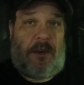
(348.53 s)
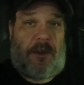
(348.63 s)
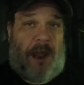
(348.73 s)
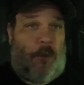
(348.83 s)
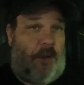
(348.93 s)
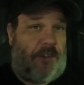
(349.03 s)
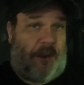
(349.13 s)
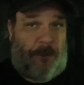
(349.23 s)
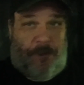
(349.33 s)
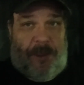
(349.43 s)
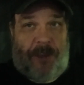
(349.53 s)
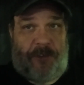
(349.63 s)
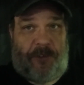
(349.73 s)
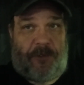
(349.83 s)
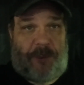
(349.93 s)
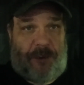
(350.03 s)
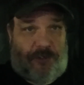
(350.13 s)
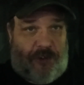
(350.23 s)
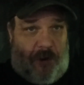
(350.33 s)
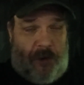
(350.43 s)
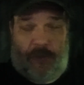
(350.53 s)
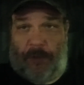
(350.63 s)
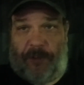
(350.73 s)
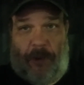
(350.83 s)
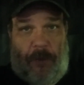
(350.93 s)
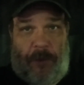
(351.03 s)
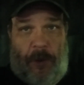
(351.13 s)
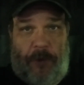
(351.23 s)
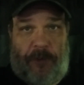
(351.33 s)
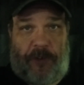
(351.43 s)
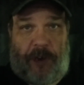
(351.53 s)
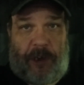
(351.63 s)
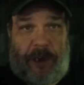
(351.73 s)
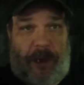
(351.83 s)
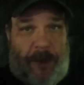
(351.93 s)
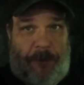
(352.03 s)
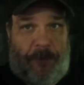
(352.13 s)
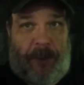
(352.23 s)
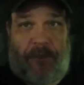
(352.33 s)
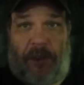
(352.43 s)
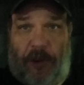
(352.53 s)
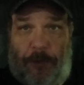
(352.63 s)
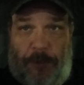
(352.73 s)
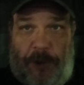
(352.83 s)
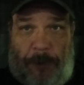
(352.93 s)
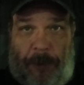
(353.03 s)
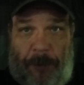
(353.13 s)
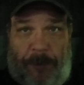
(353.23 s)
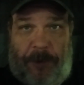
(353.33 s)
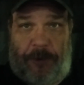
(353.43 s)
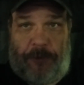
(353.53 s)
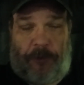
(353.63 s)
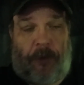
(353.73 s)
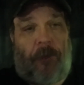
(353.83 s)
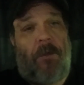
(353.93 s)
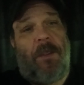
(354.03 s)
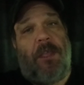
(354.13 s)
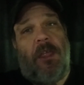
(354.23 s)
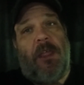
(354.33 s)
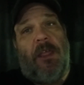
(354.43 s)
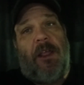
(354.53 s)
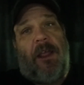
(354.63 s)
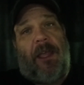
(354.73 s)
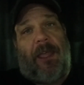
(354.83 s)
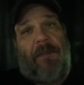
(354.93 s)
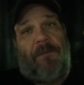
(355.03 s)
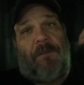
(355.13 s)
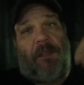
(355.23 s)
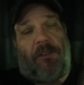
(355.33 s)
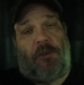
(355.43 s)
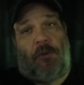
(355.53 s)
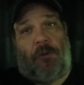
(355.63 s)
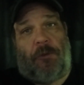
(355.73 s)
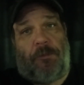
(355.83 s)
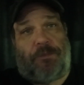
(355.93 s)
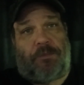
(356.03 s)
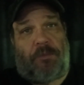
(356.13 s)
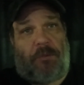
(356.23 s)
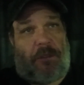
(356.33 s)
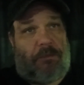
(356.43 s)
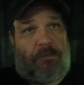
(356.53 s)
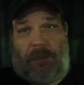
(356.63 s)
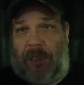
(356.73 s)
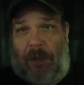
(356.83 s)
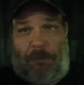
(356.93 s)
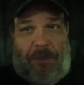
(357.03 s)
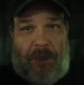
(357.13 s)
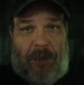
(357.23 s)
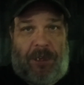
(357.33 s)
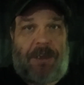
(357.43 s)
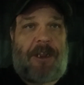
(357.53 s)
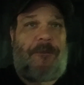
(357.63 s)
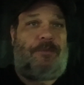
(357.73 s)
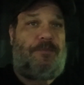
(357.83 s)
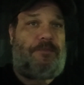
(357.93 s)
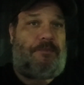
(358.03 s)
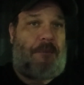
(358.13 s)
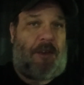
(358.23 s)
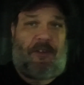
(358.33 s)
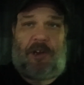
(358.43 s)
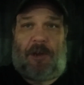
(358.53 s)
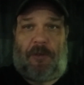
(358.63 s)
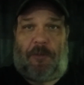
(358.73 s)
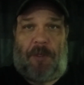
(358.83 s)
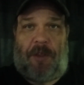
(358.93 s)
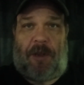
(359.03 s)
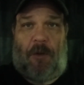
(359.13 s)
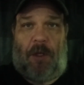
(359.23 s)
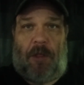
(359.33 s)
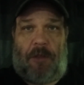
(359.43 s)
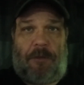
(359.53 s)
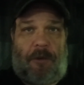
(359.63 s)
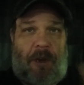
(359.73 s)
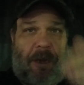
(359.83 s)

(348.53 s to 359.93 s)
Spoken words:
Now, once everything is discharged, once all the hoses are clear and everything, then you put your pump in neutral, and then you'll get everything cleaned up. Make sure you don't spill any oil or